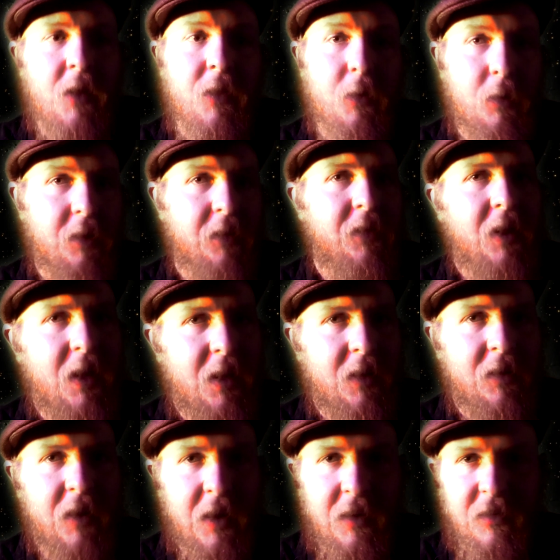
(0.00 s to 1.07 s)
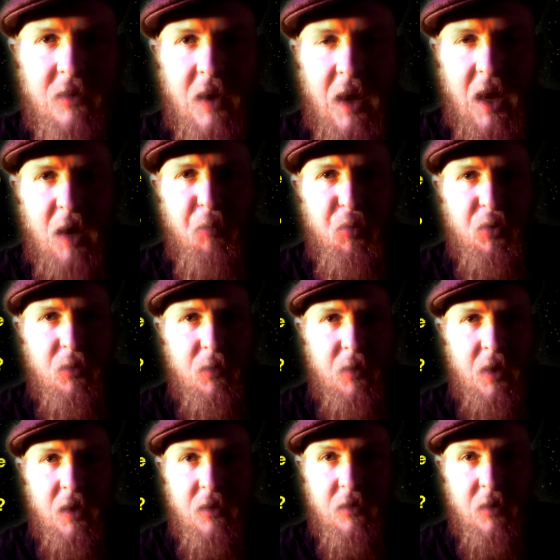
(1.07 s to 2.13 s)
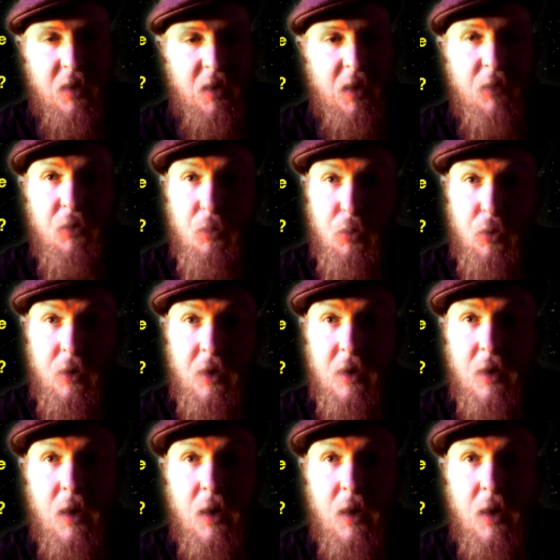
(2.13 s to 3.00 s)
There is a dice app that if you put it